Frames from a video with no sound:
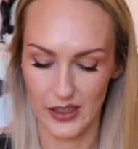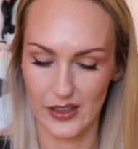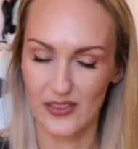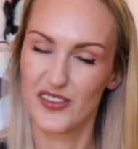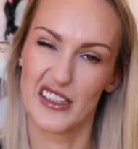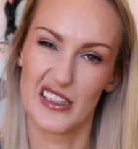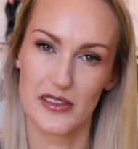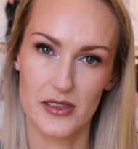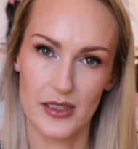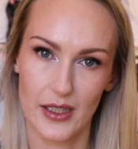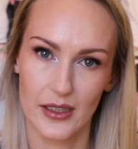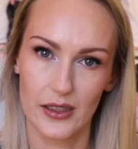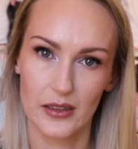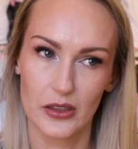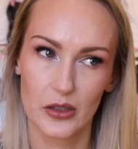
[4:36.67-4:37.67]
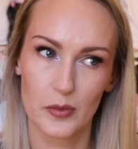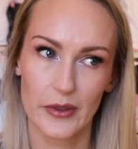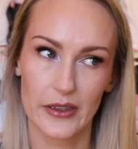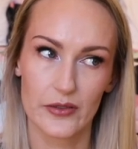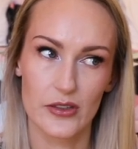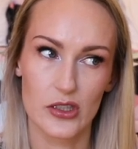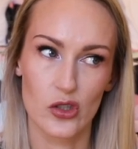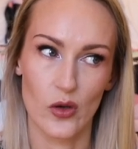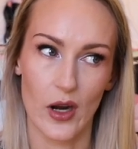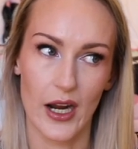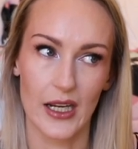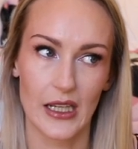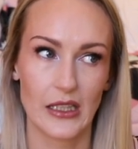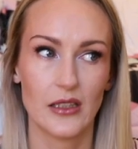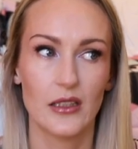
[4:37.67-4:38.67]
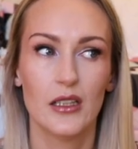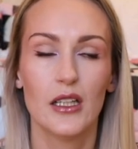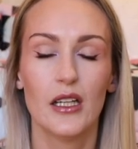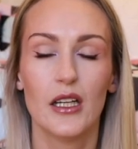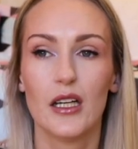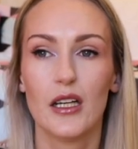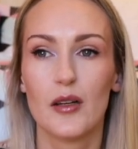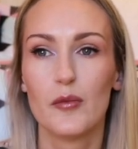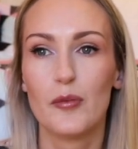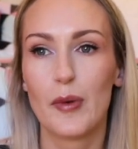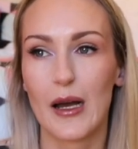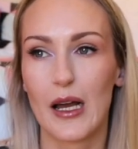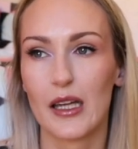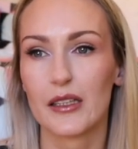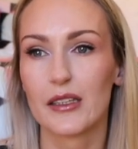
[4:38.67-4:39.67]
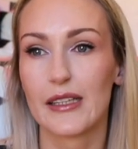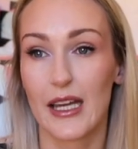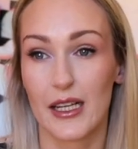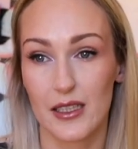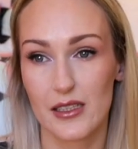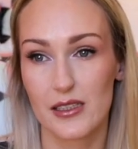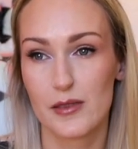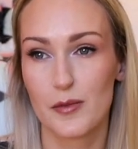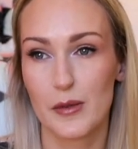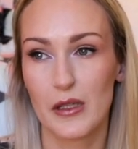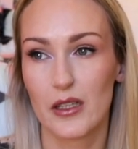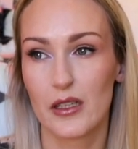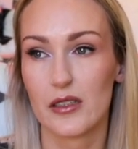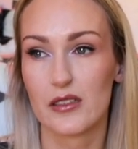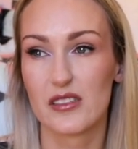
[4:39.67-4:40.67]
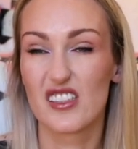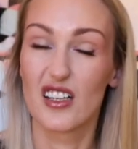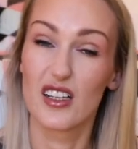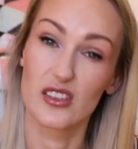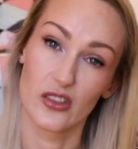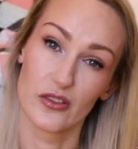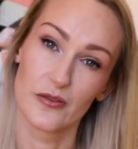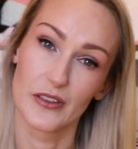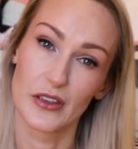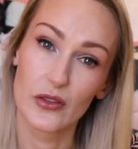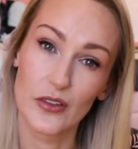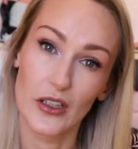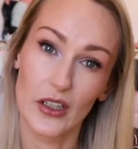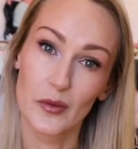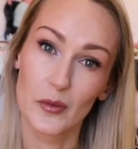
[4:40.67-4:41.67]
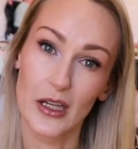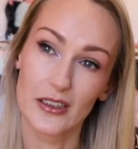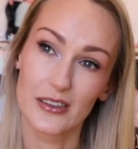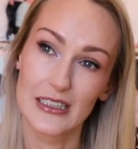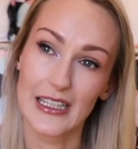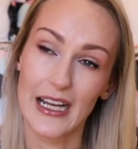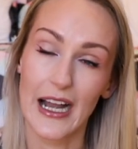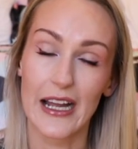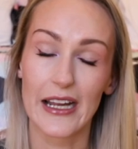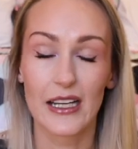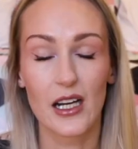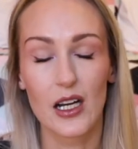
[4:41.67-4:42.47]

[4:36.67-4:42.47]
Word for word: It feels like a little bit of a drain, but that is because I don't feel very well today.